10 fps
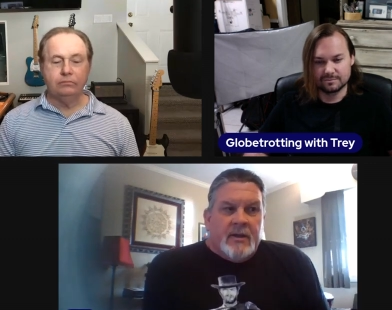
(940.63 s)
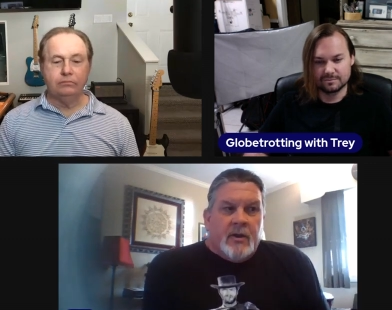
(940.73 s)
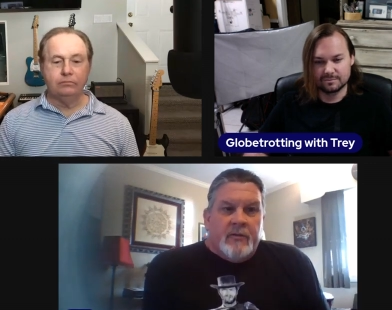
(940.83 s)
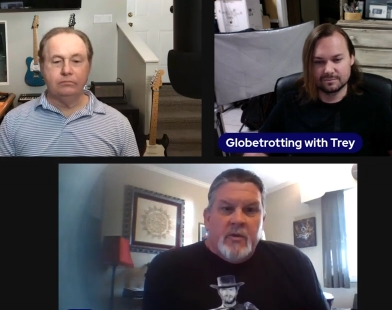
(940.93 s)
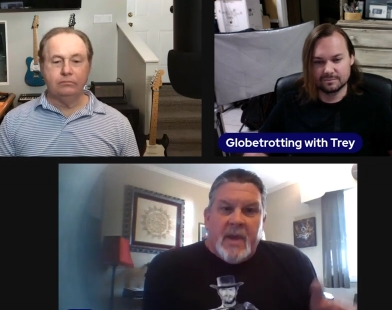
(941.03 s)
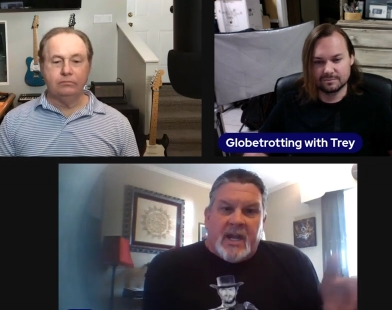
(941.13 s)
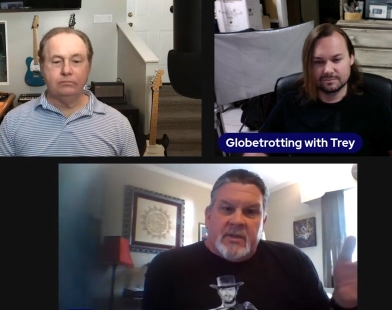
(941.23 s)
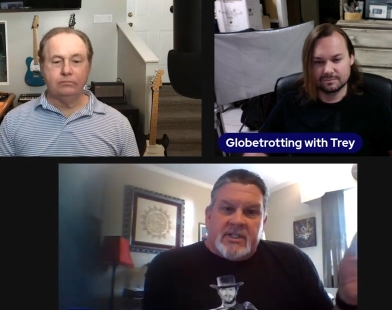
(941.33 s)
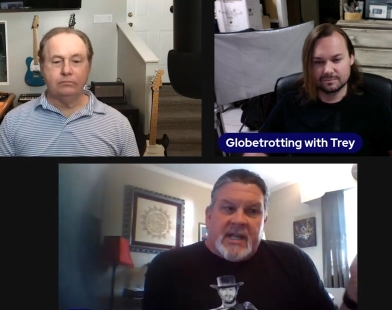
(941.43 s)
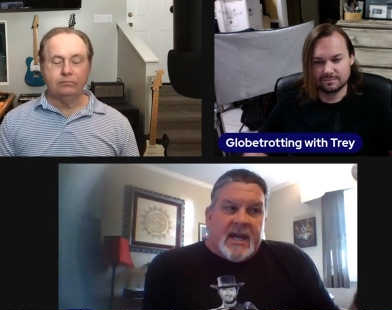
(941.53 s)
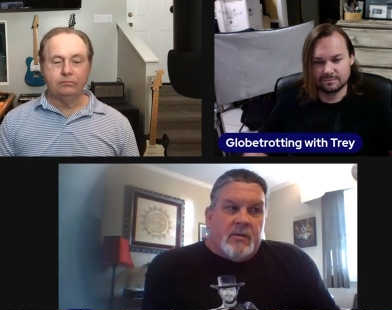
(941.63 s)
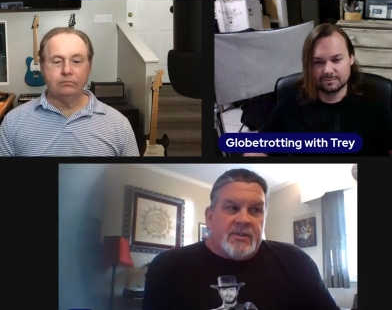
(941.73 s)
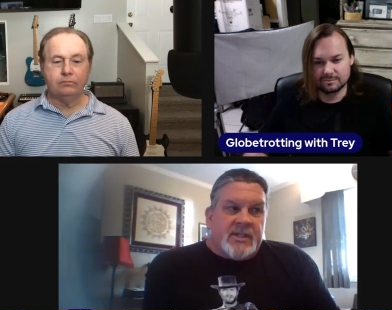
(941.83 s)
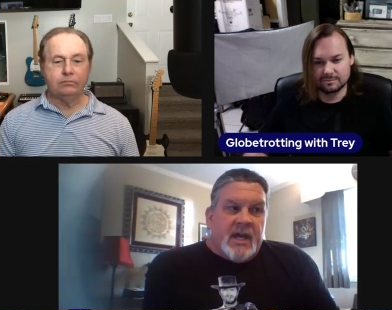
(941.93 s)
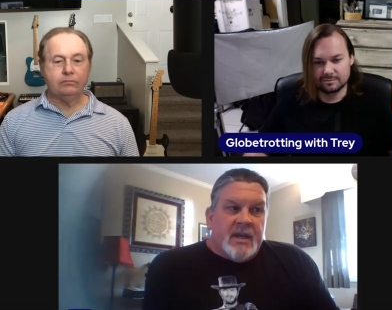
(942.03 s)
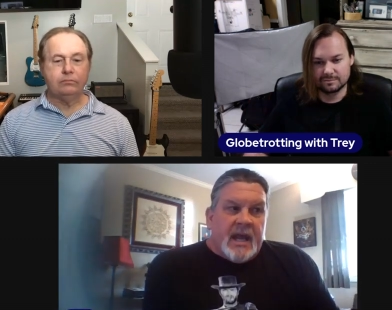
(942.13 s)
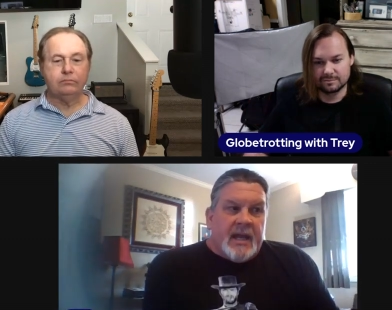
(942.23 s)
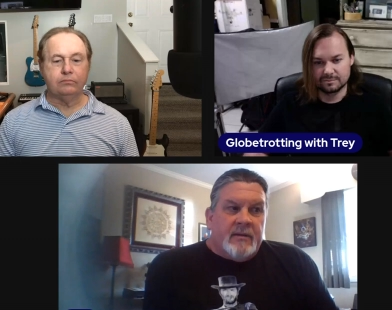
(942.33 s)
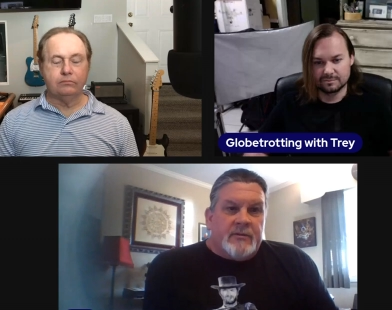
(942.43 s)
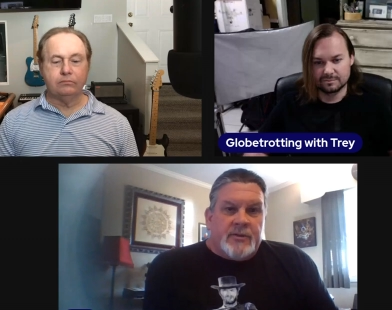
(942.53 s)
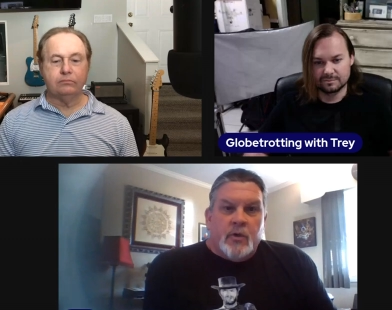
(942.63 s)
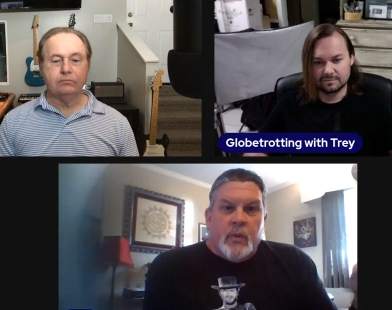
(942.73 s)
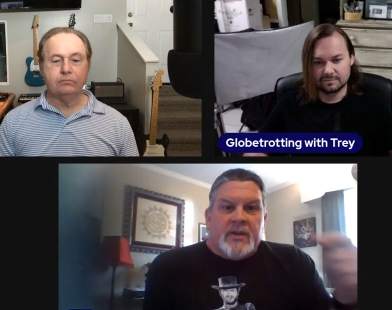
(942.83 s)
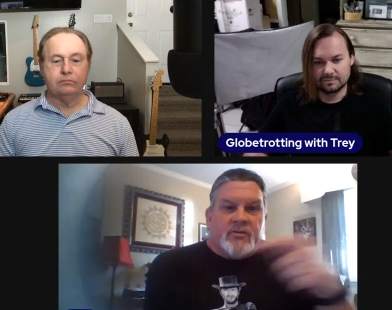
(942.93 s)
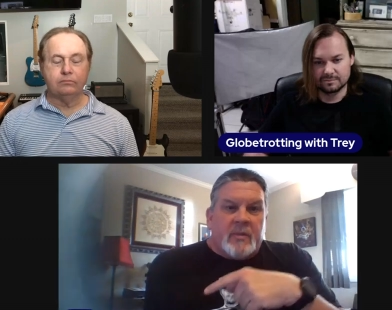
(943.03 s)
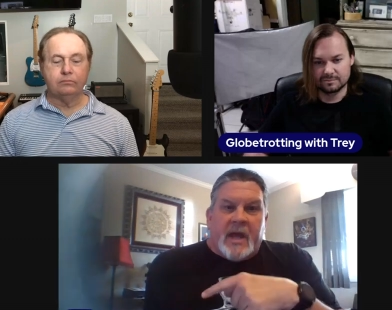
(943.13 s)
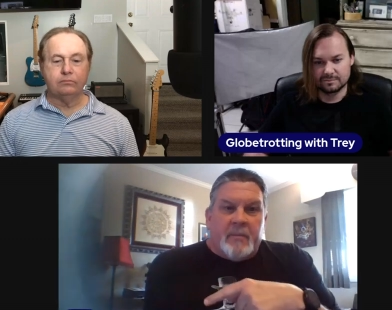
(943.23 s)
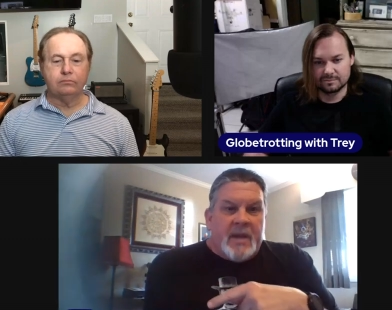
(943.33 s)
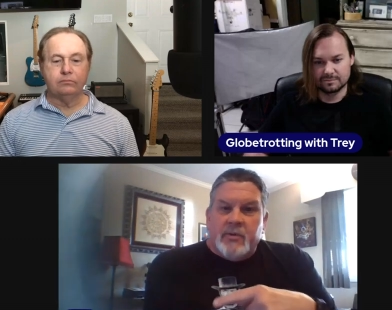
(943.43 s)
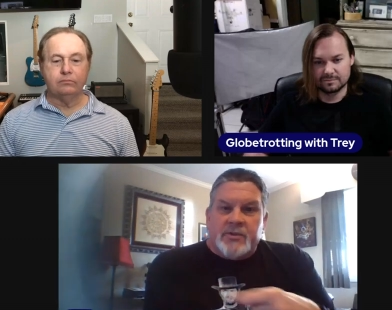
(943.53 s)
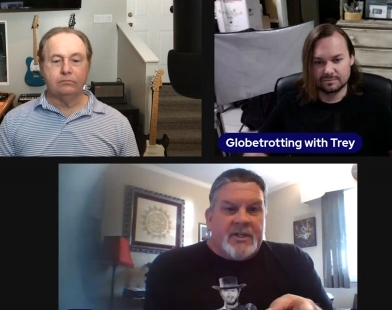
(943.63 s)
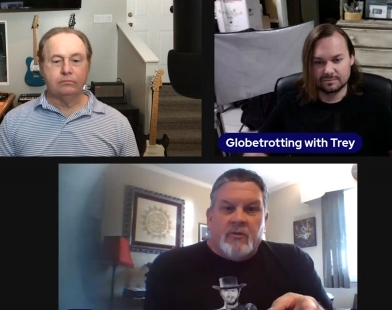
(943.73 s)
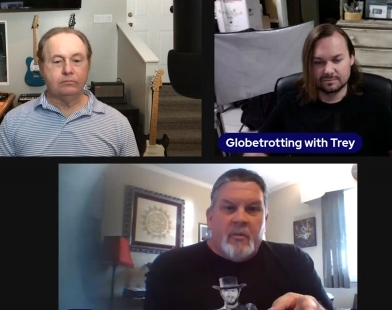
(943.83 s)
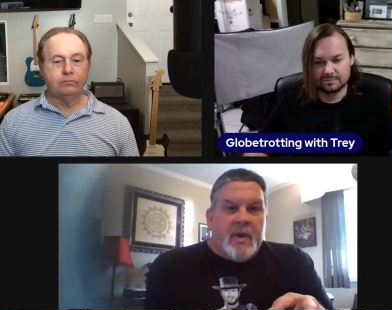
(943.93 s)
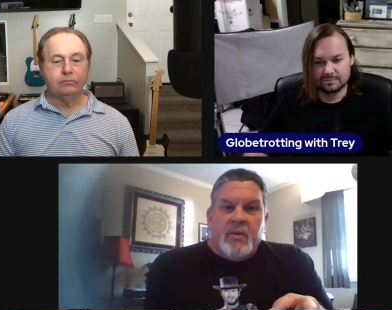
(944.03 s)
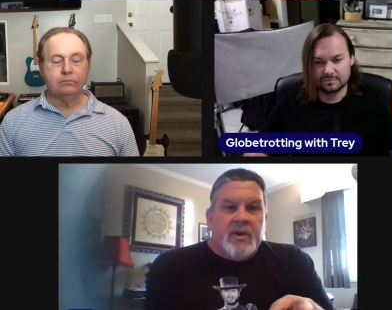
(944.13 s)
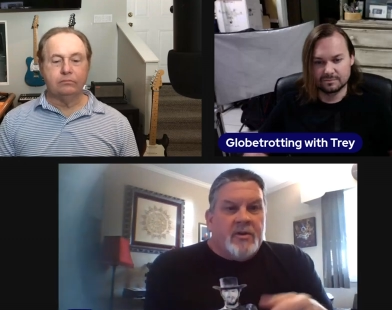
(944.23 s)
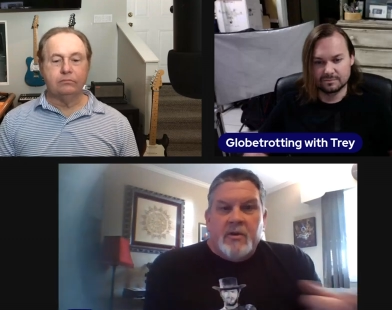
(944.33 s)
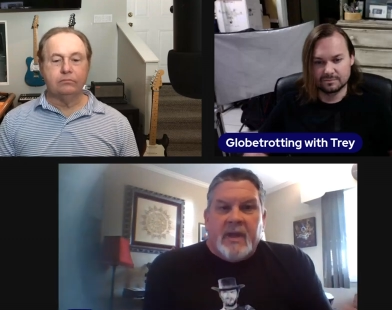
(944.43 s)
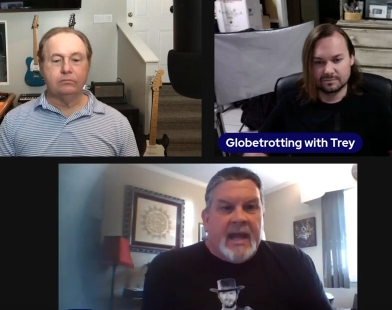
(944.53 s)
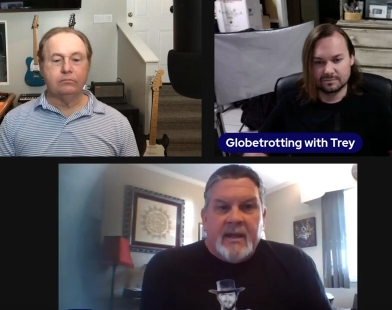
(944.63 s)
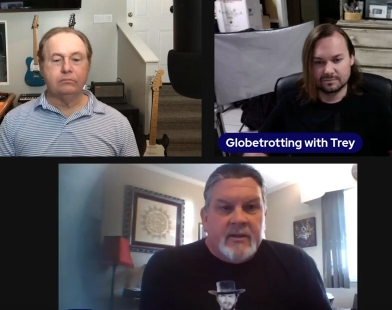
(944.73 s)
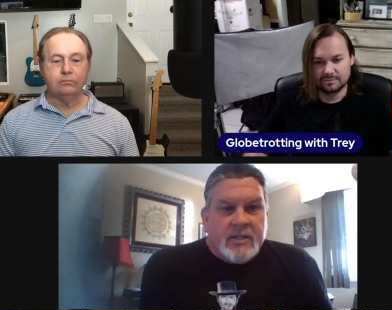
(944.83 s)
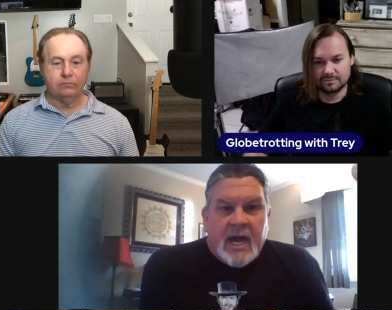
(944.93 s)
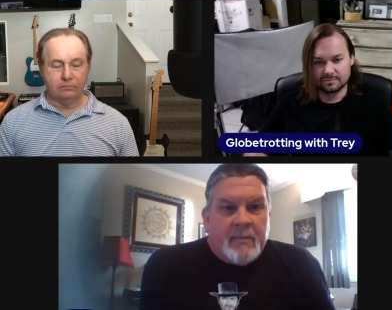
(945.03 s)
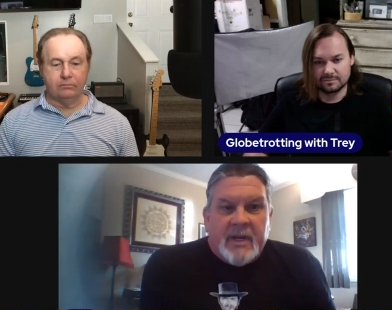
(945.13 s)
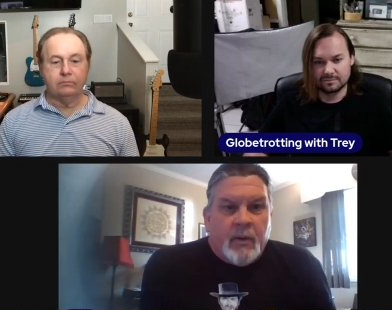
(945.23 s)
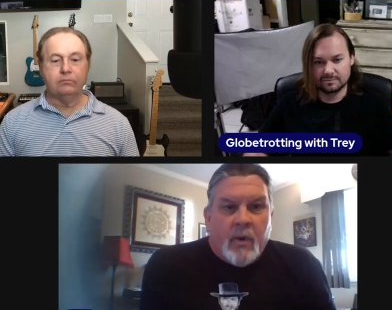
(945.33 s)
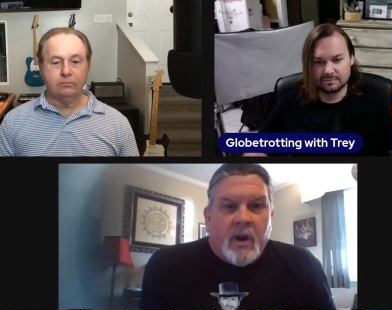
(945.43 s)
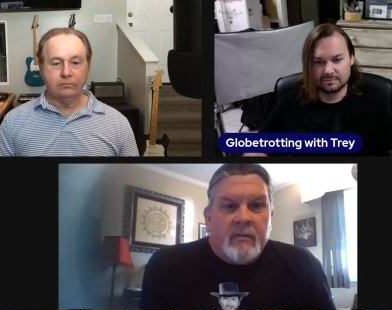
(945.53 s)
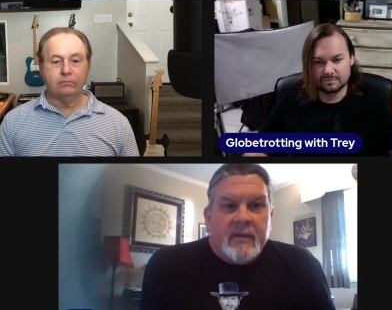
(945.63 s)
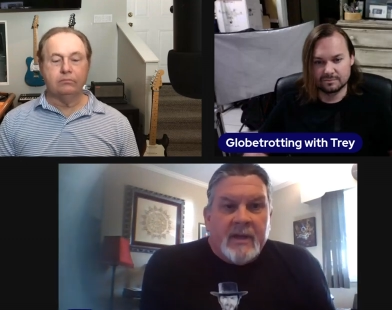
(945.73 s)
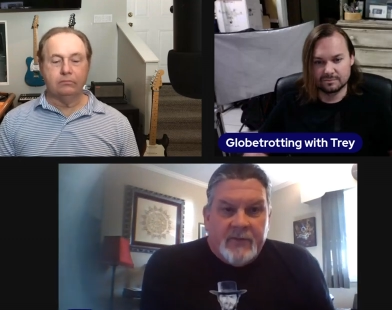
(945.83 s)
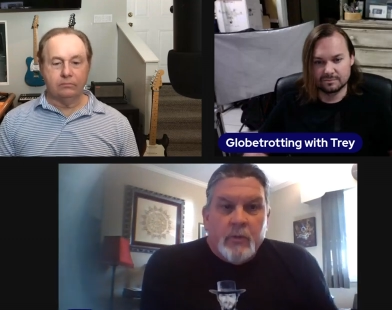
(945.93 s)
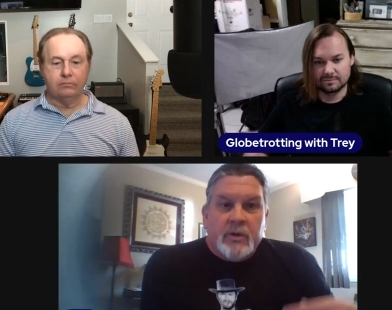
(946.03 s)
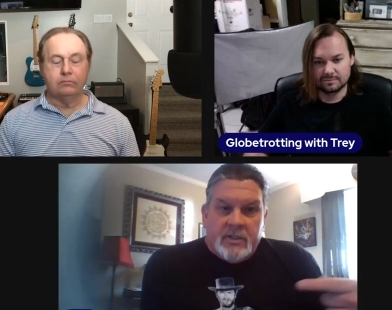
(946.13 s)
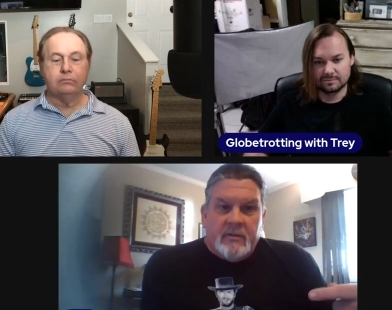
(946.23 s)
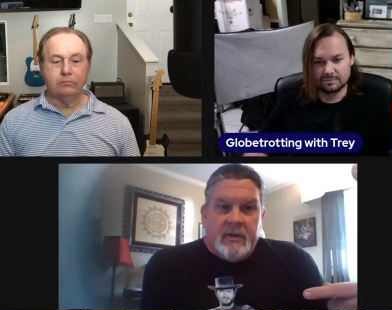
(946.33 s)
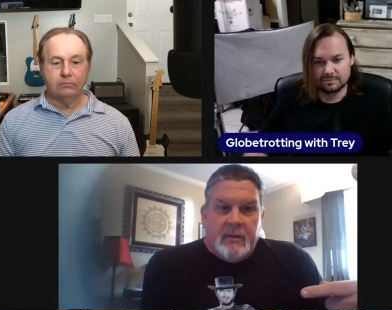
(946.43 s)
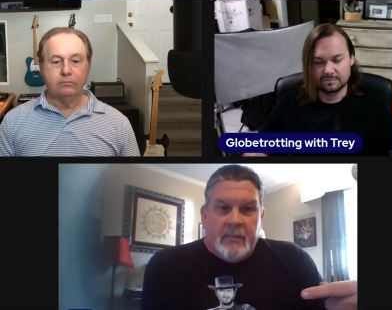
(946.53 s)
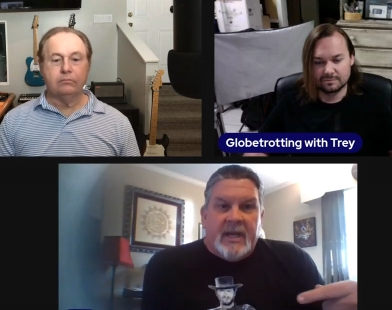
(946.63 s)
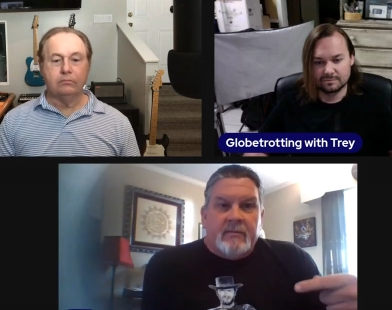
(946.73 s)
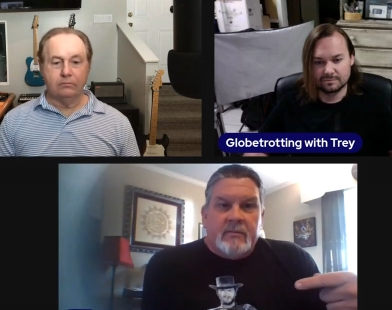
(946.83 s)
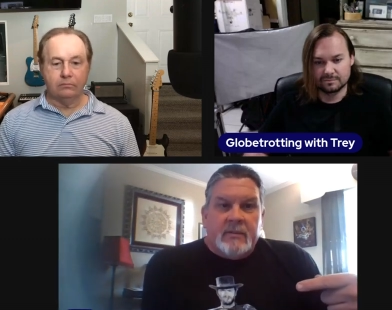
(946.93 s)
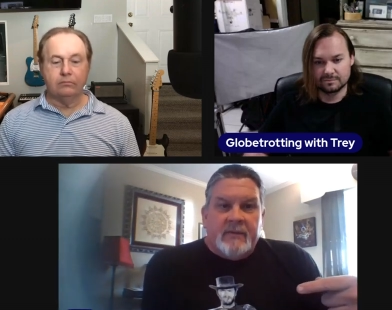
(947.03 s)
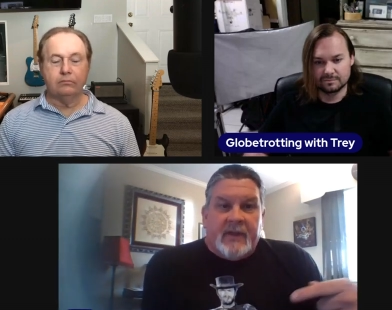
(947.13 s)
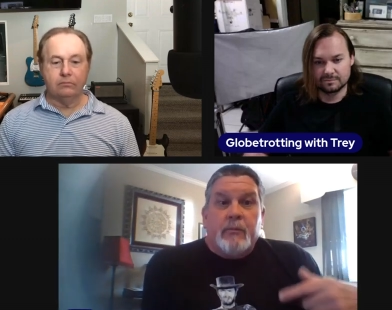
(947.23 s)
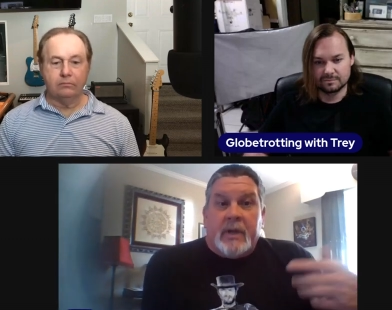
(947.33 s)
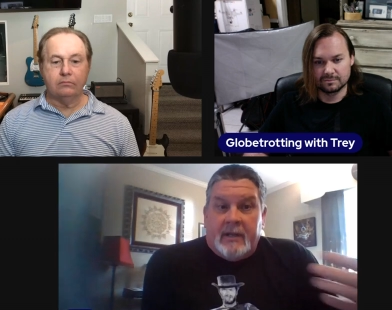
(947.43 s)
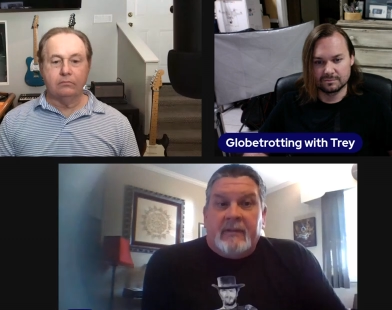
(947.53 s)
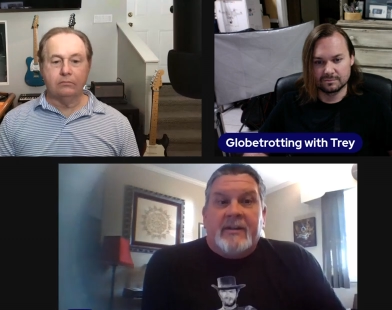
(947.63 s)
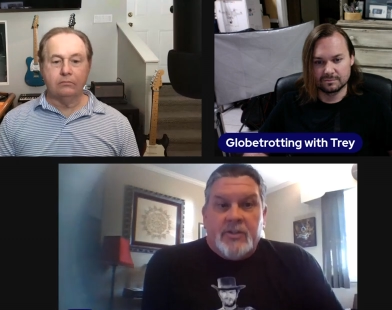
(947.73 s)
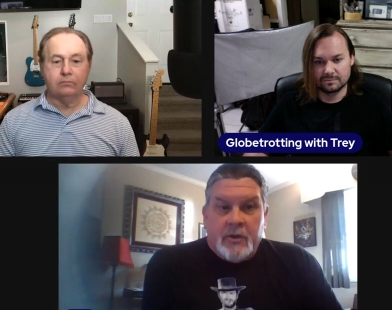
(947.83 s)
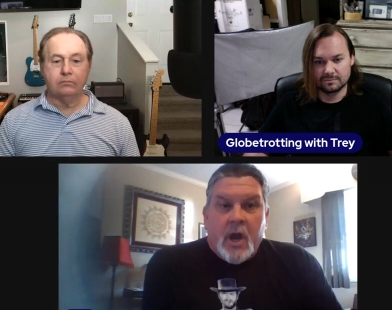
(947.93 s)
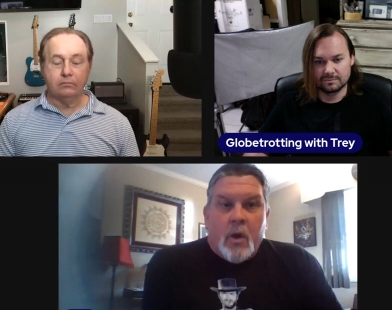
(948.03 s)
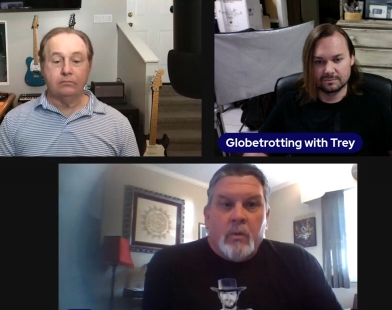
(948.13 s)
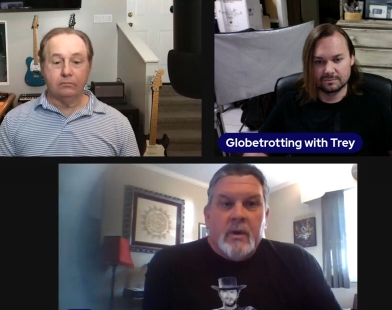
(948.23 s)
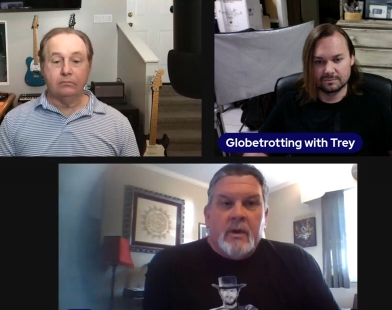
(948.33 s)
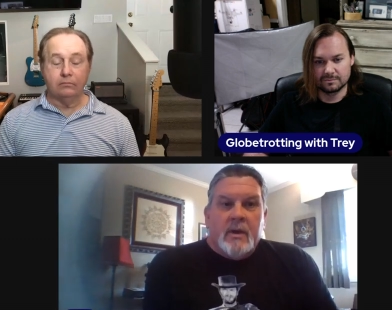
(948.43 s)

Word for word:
Speaker 1: You know, you make a mistake on Sunday, two weeks from now, people still remember you, and you can't get a job anywhere if you were to be, if they would have let you go.